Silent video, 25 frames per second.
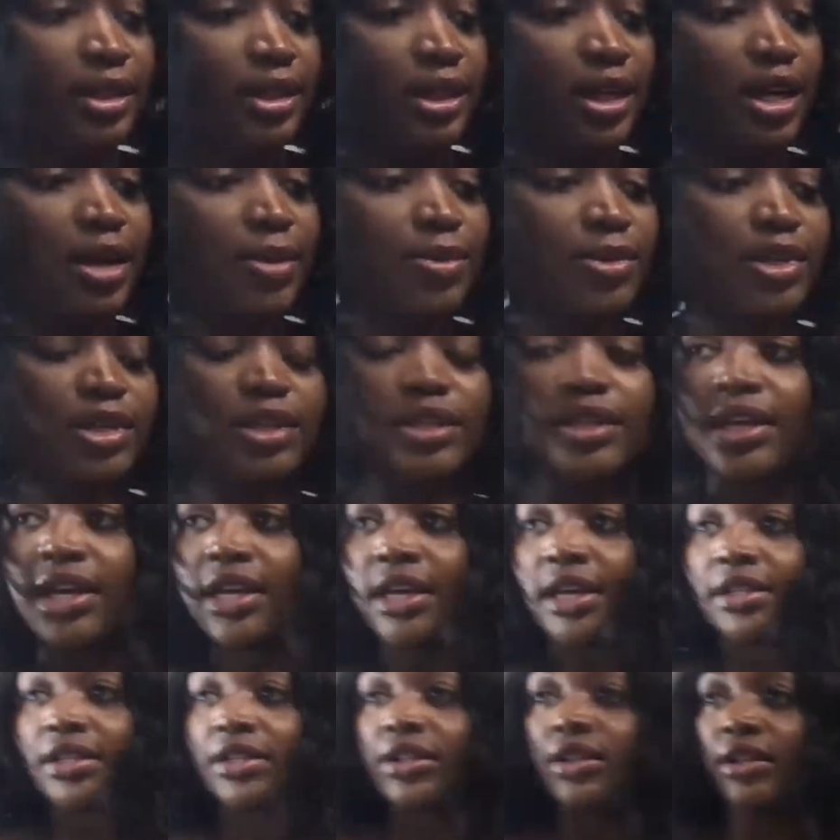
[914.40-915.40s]
Something
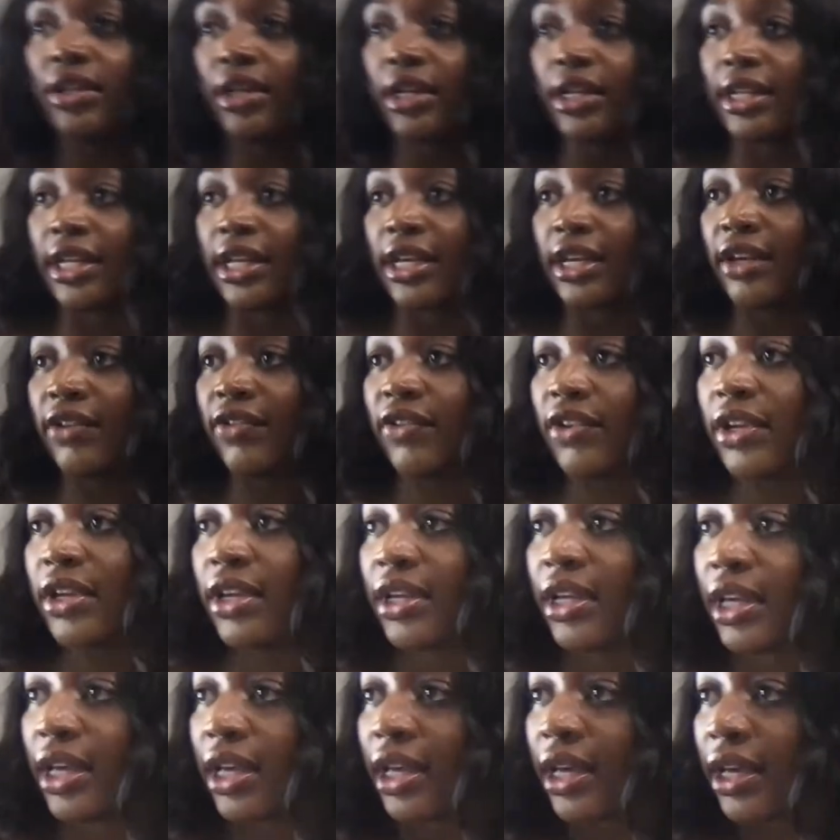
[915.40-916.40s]
that I
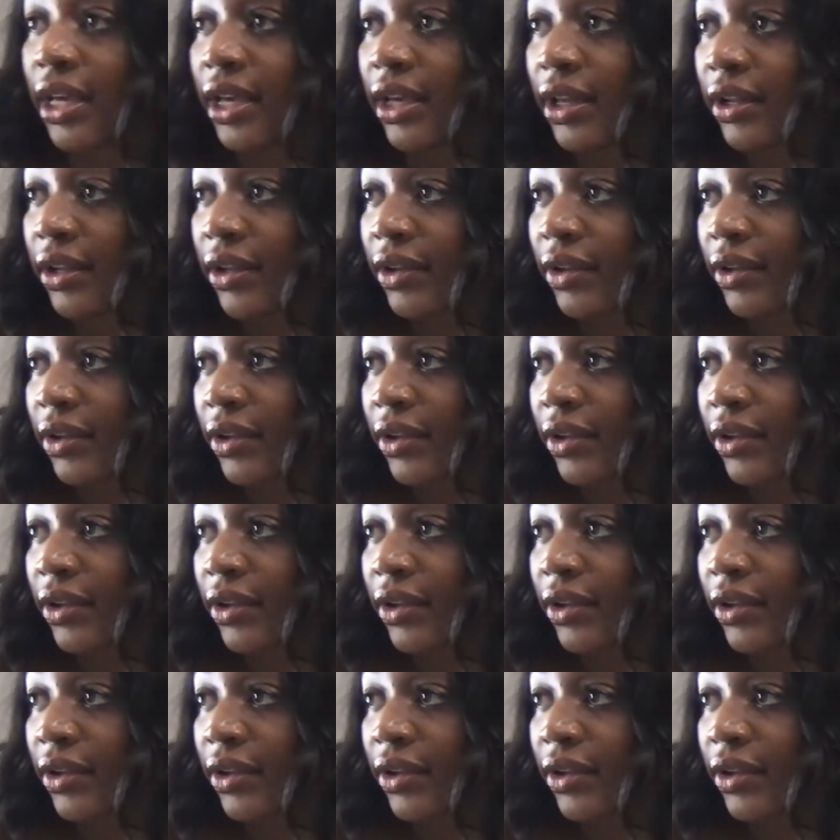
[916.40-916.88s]
never had.